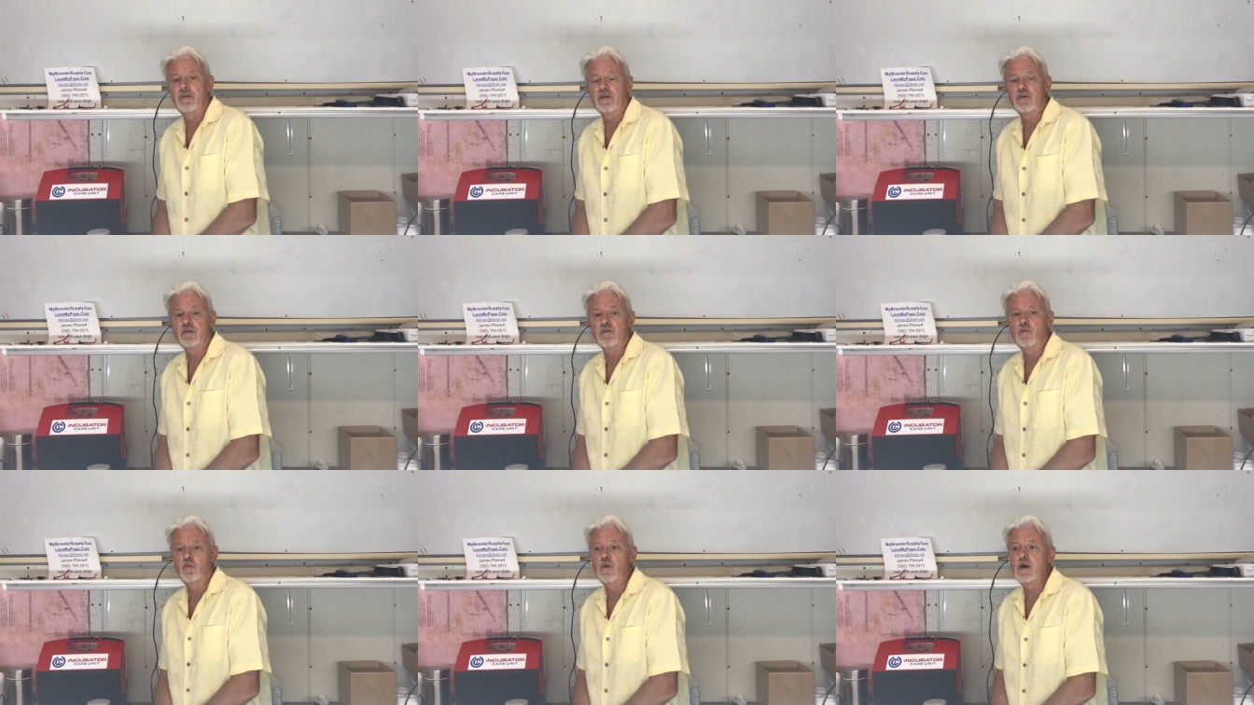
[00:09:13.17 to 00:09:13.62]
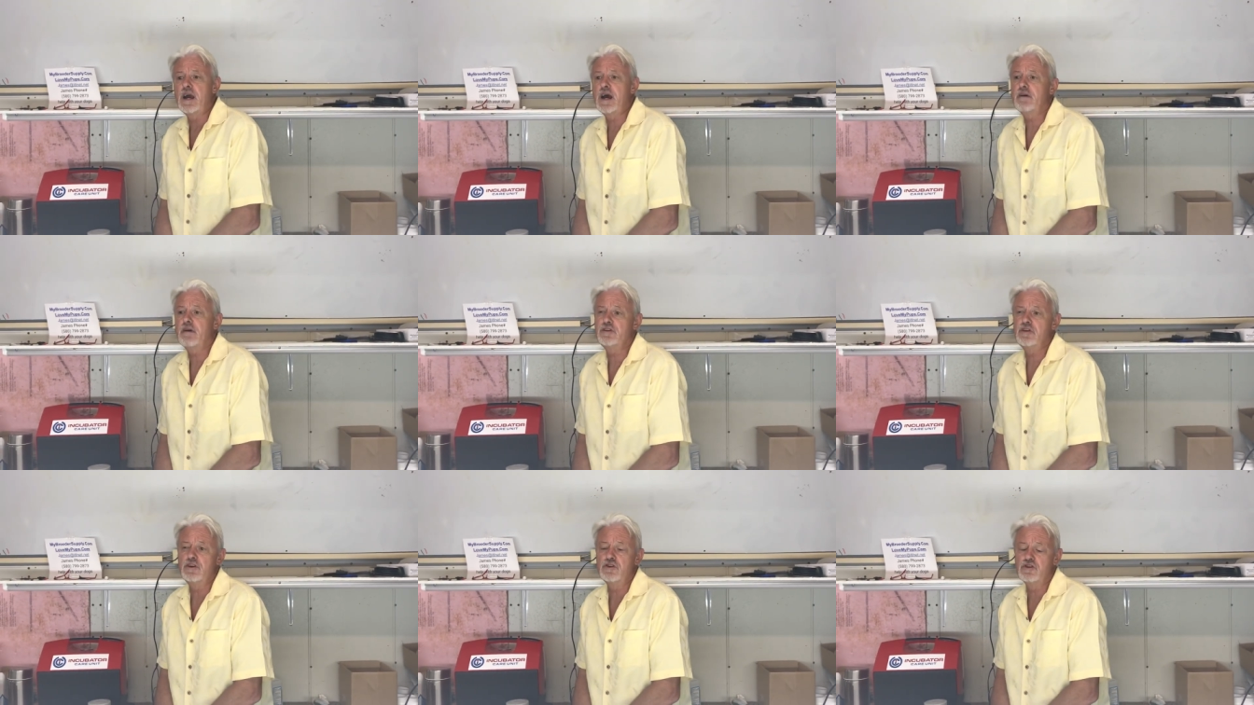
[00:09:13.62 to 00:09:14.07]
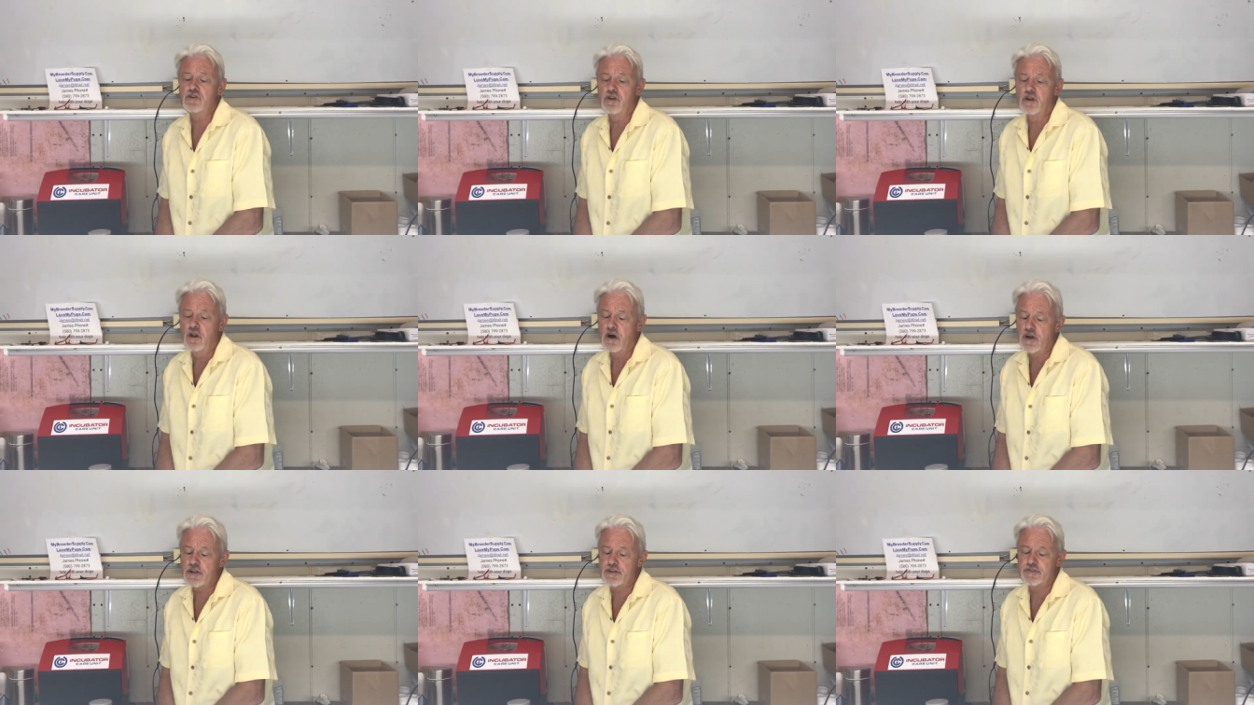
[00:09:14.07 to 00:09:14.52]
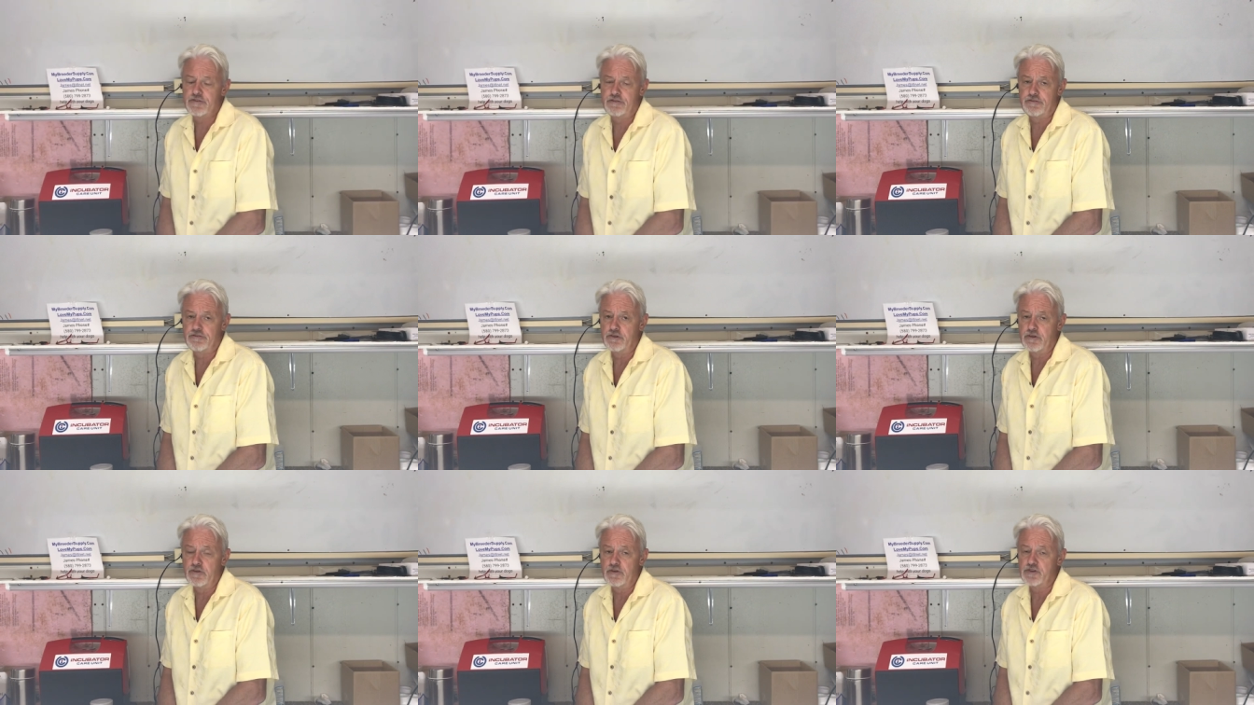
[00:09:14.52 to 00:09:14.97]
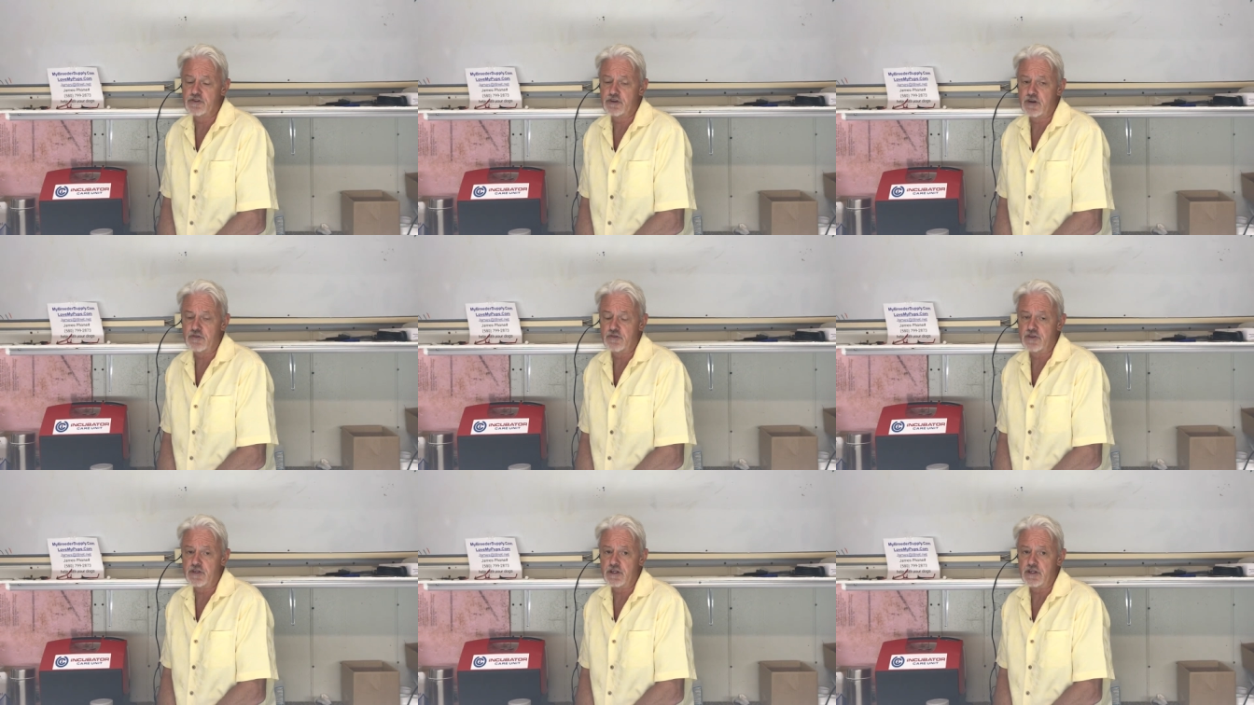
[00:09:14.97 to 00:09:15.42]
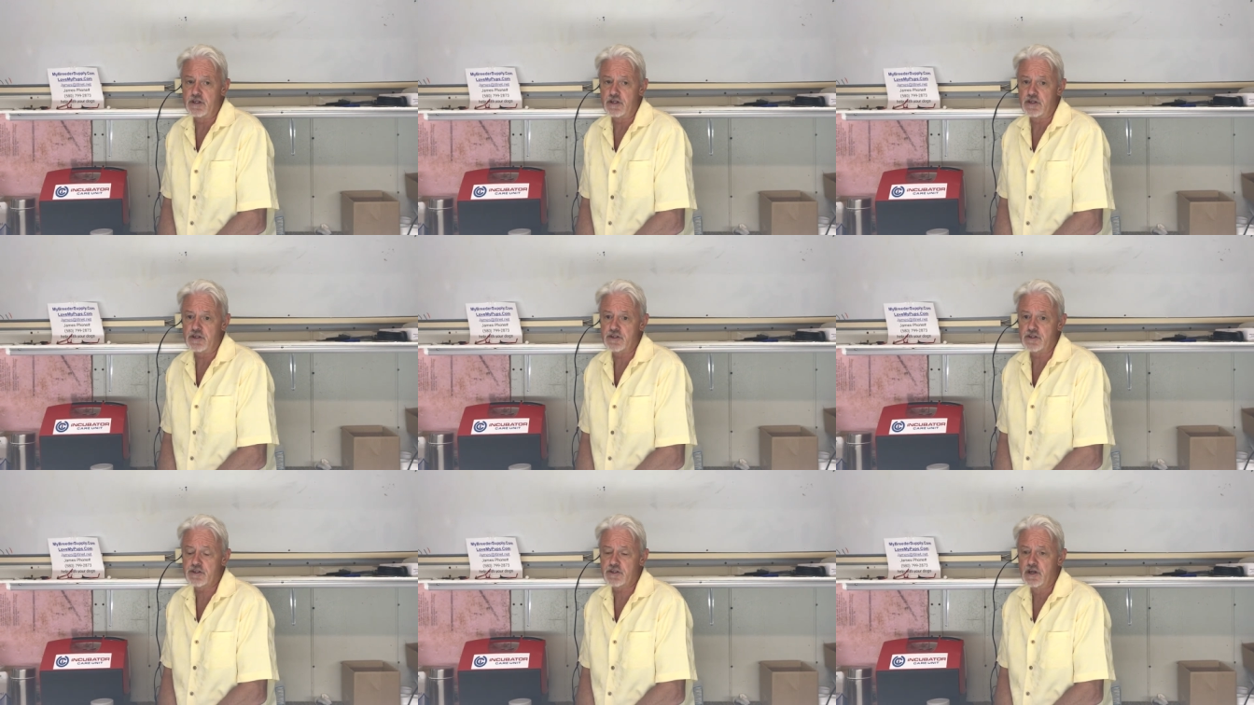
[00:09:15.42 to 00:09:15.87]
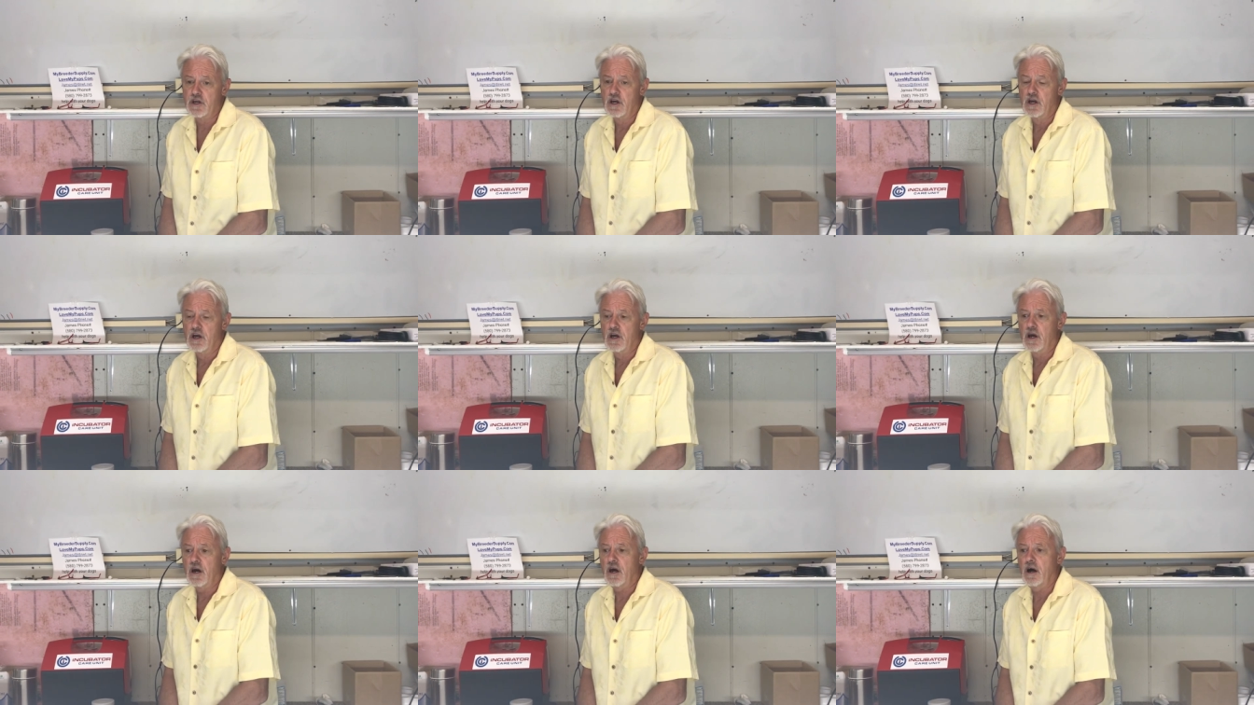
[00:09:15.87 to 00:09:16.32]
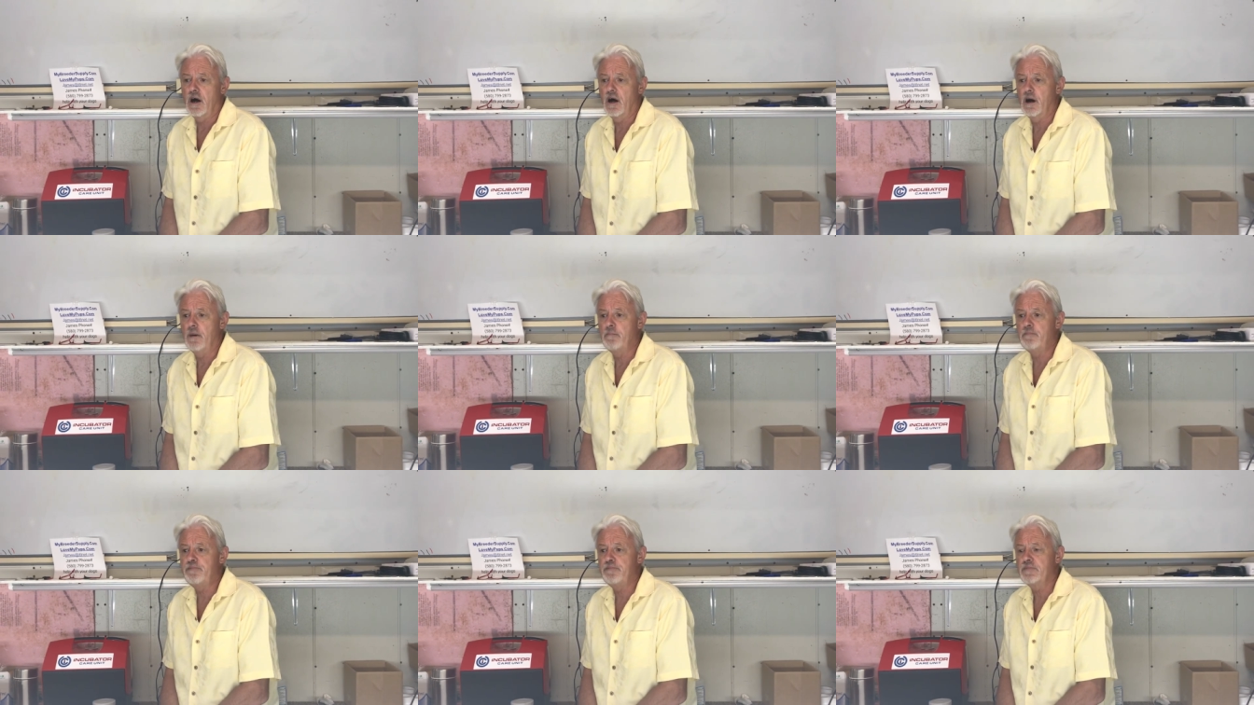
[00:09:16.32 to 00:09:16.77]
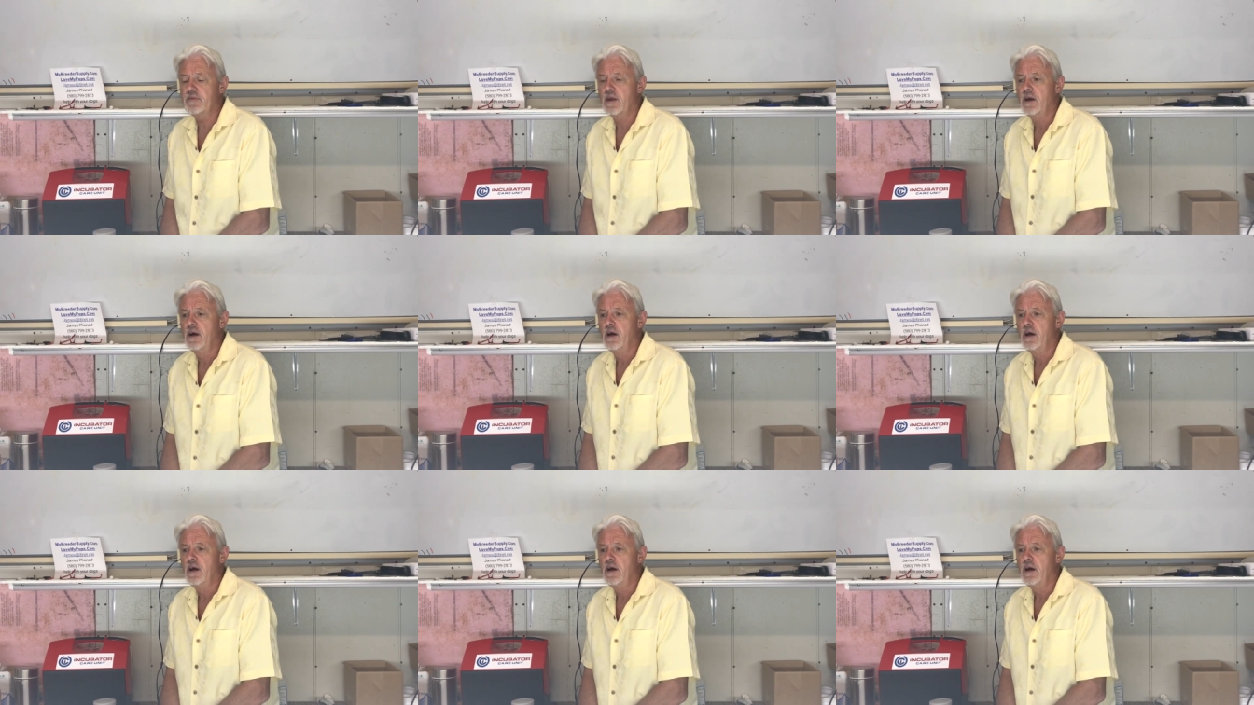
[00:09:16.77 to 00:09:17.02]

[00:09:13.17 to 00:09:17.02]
that we have used lots of foods over the years. Um,